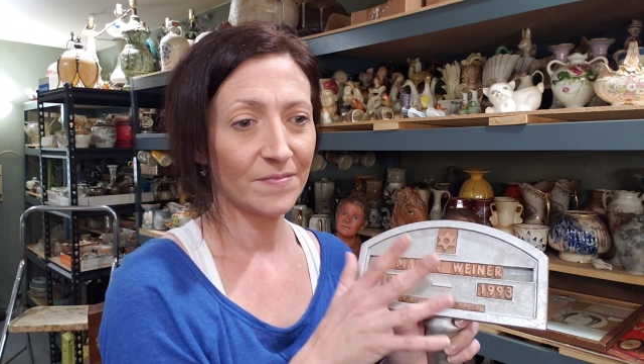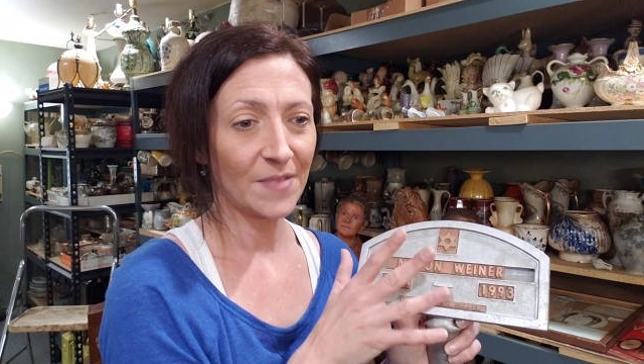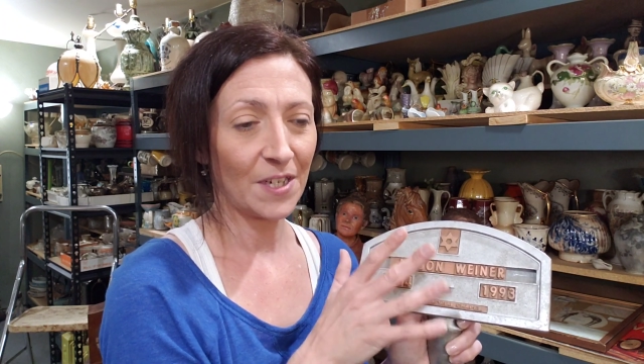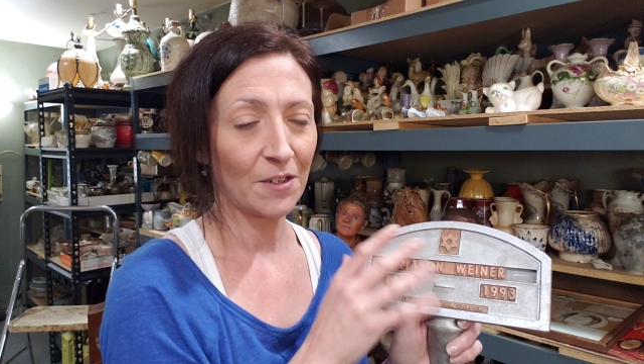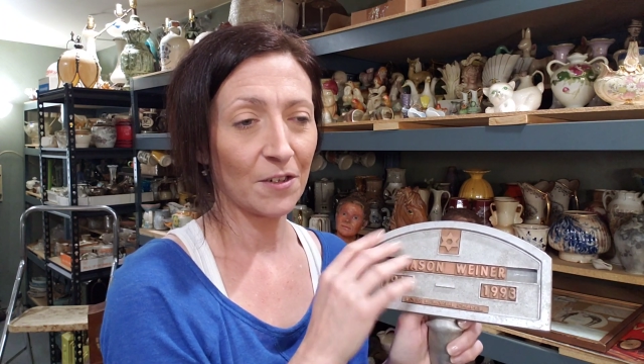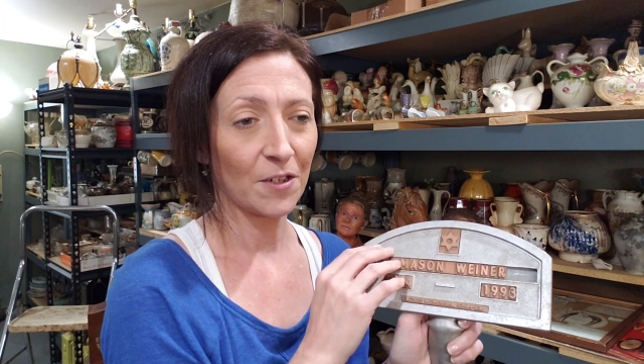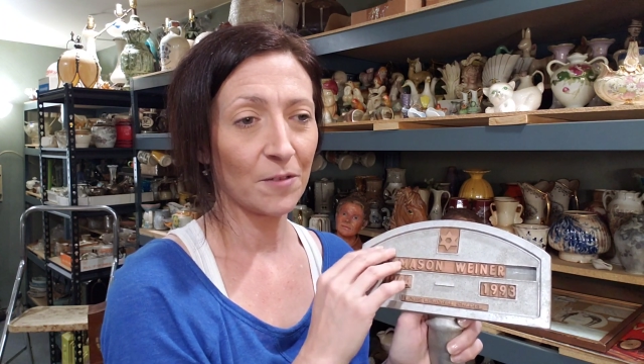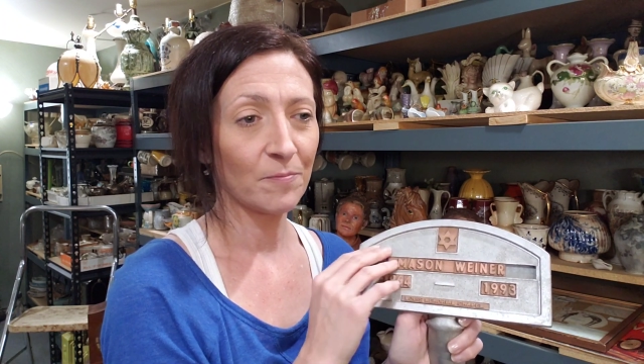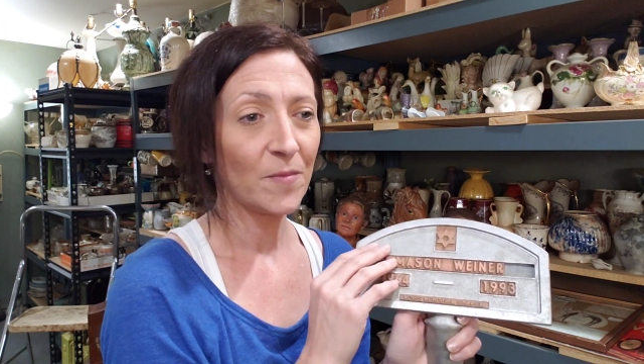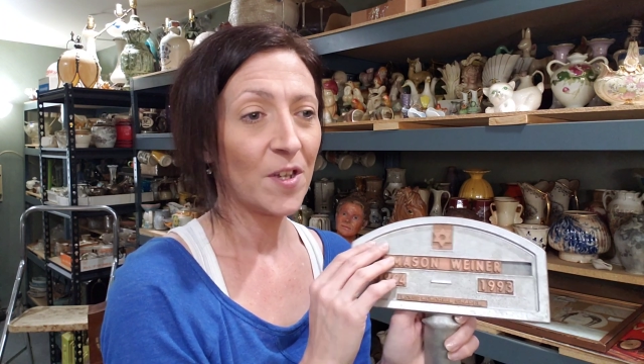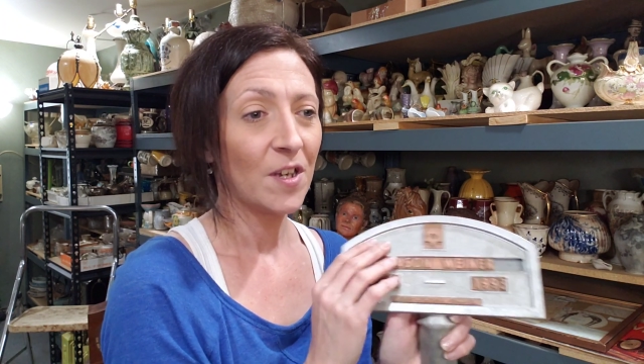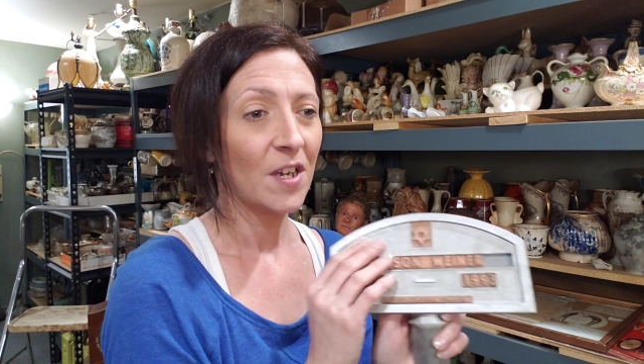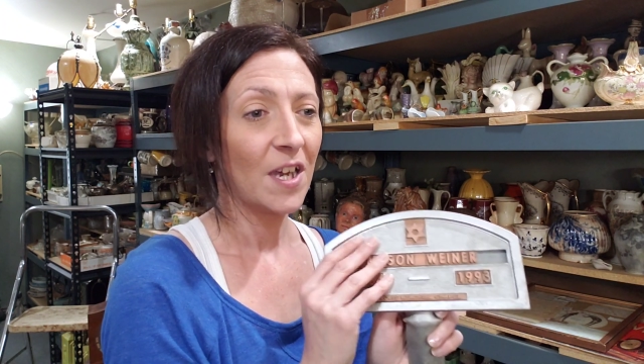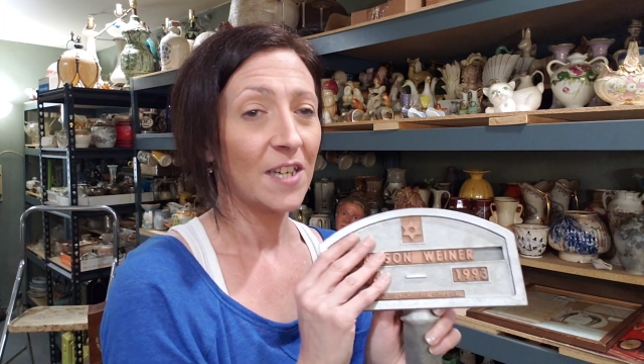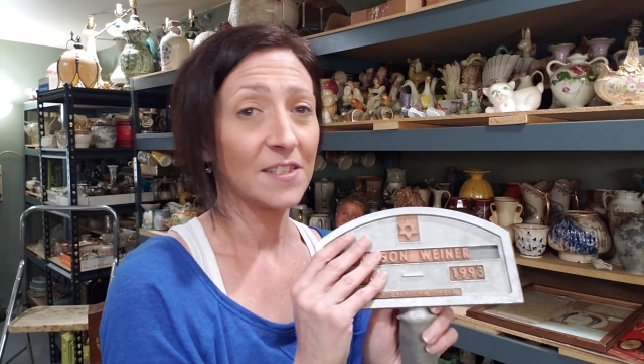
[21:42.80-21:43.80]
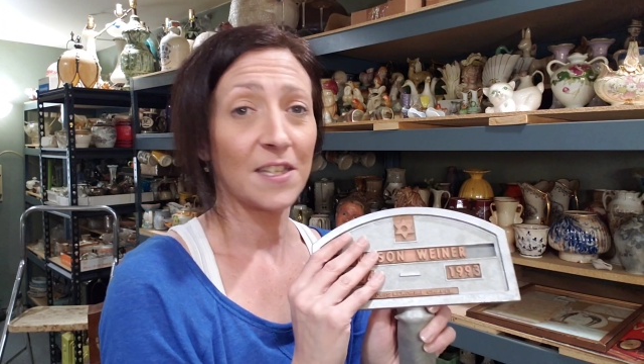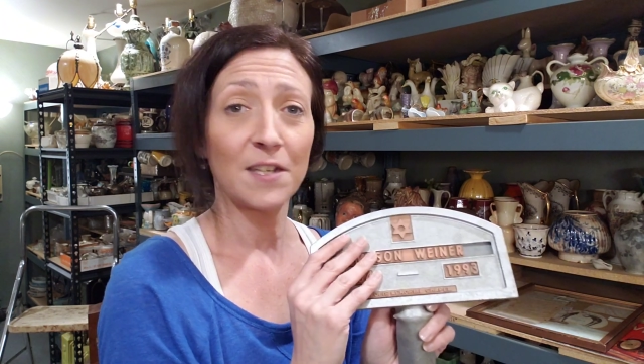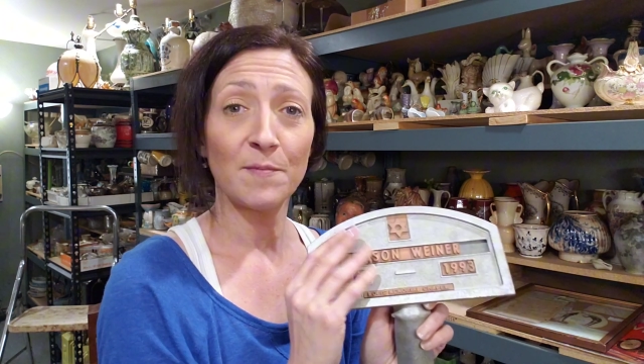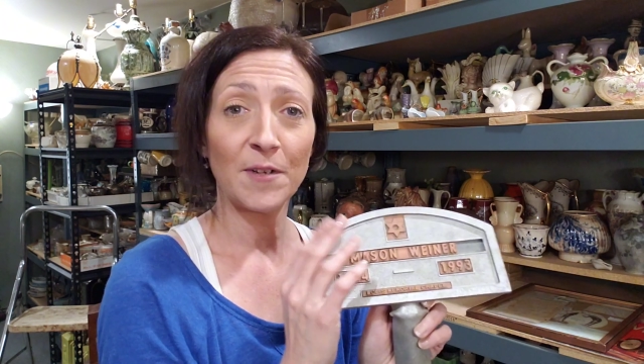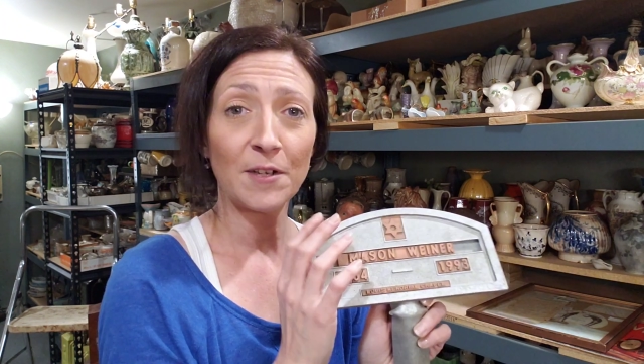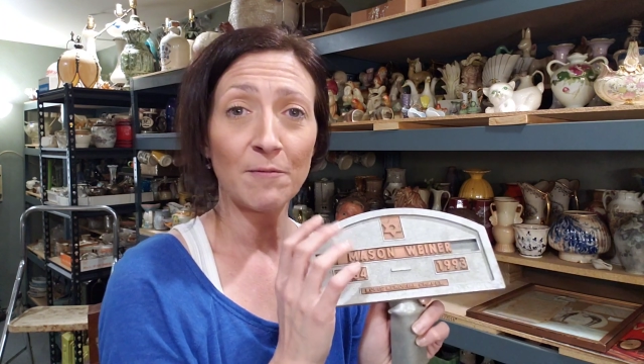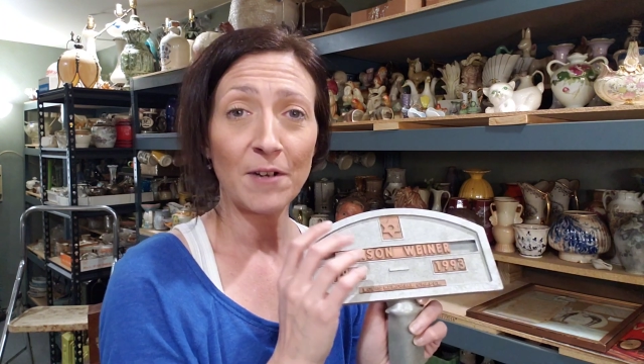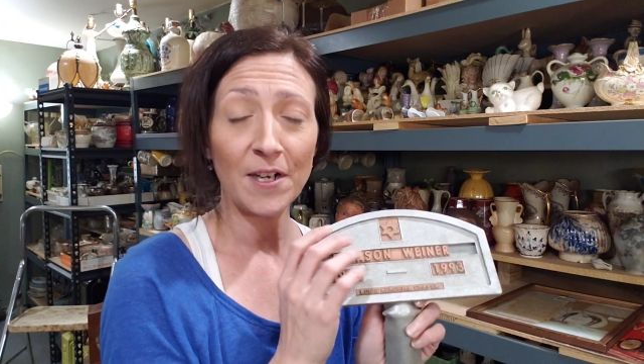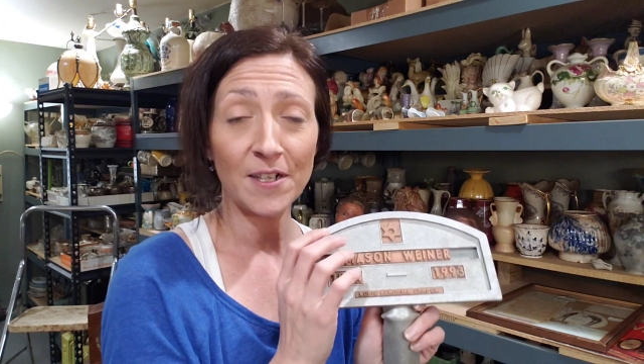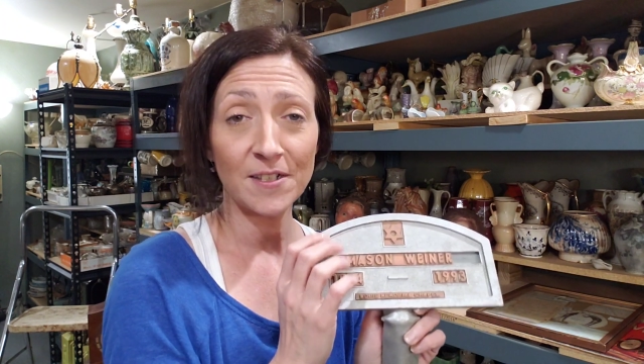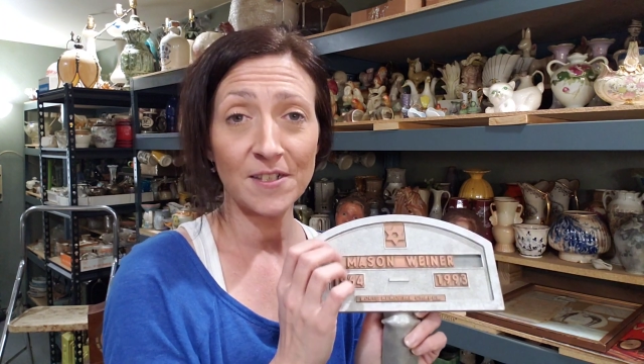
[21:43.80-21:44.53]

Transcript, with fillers: I don't know. Has anybody ran